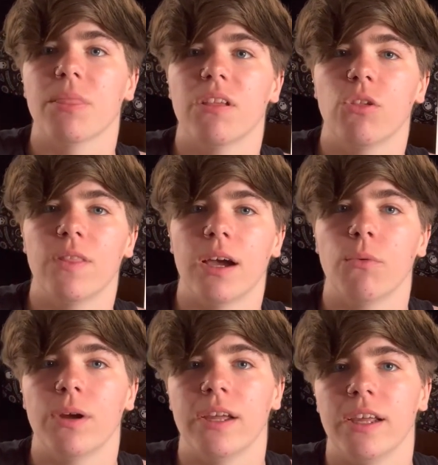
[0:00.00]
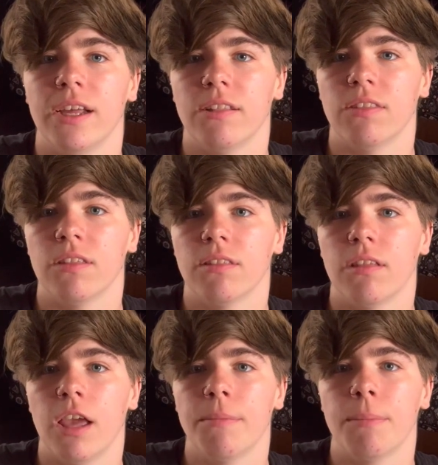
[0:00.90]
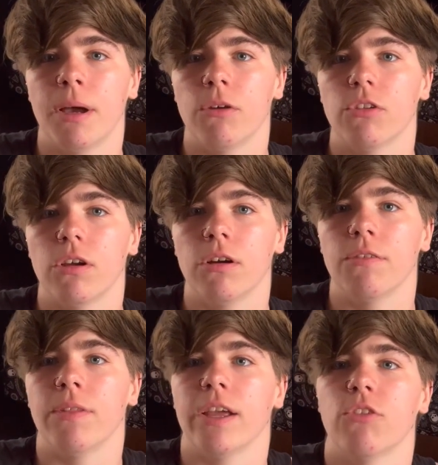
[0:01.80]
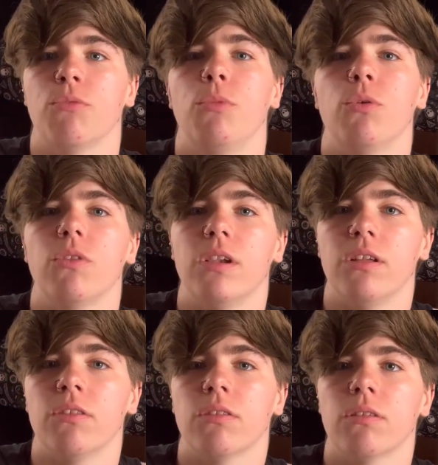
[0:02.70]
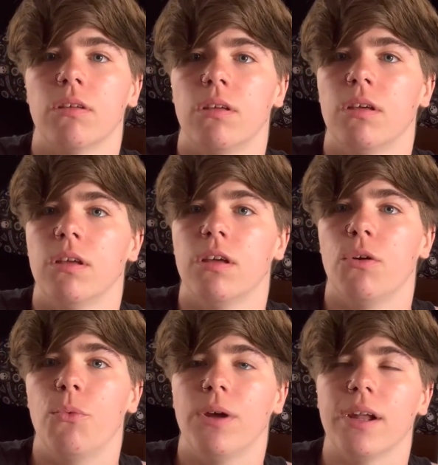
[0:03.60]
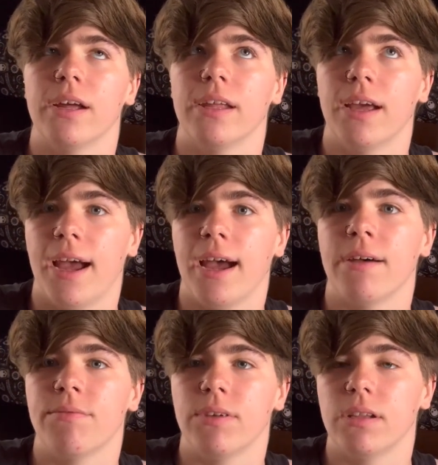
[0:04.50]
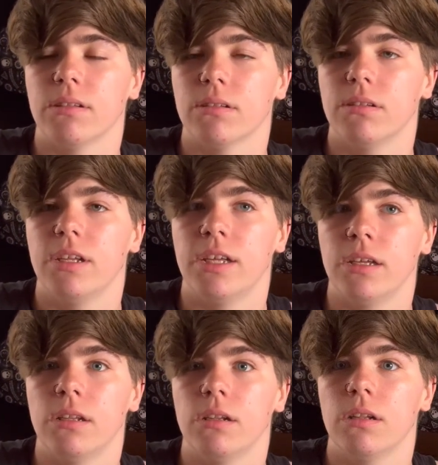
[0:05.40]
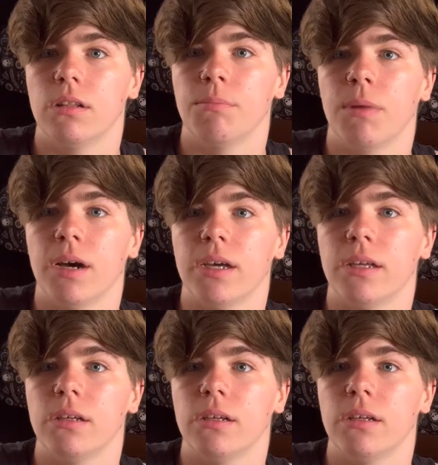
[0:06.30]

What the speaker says: So that way it's the same amount of like smoothness when I have it in my